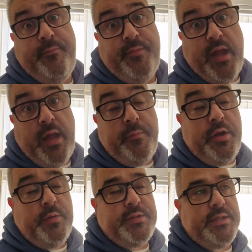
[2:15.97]
that I'm
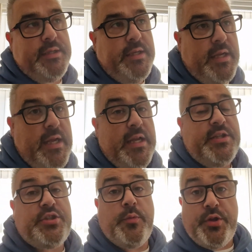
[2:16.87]
using, it's
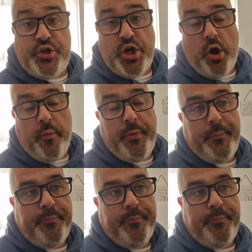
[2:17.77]
doing the job,